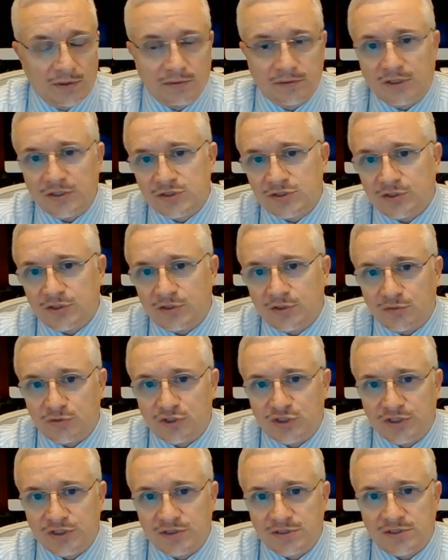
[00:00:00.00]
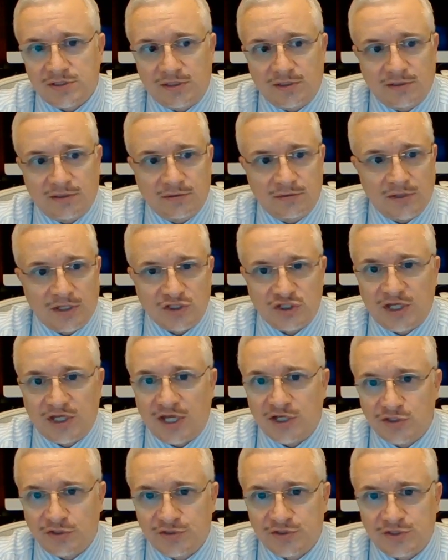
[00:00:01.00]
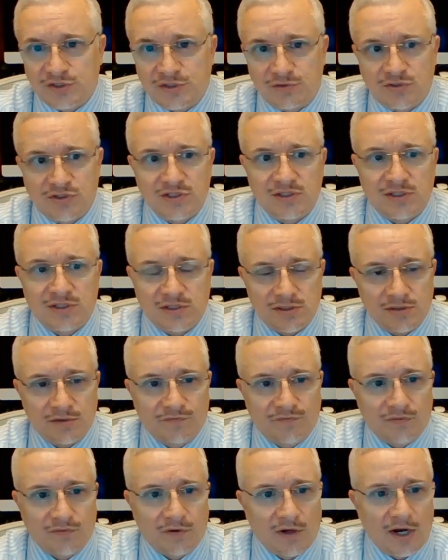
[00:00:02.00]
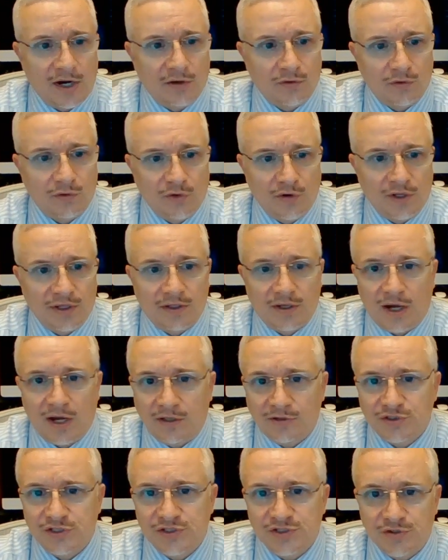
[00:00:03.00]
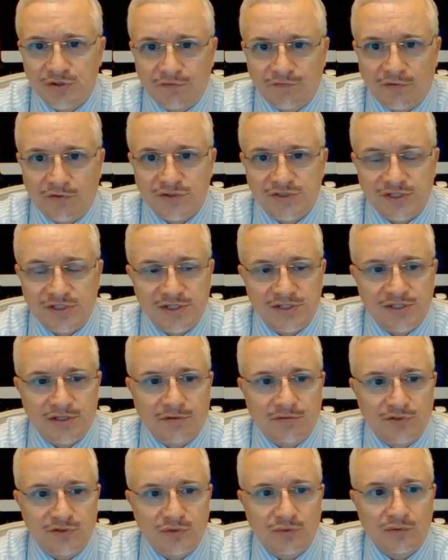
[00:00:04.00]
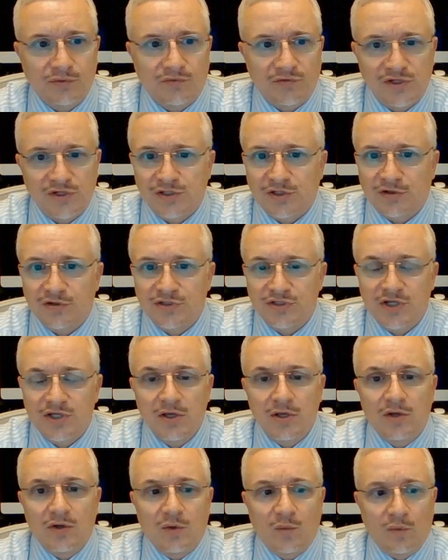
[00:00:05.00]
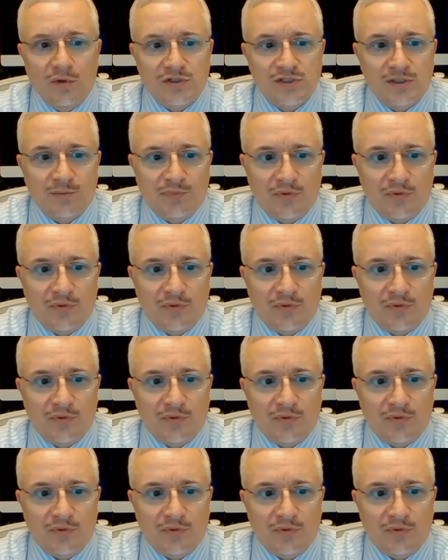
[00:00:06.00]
institutions, educational institutions for higher learning, colleges, universities that are doing research. We're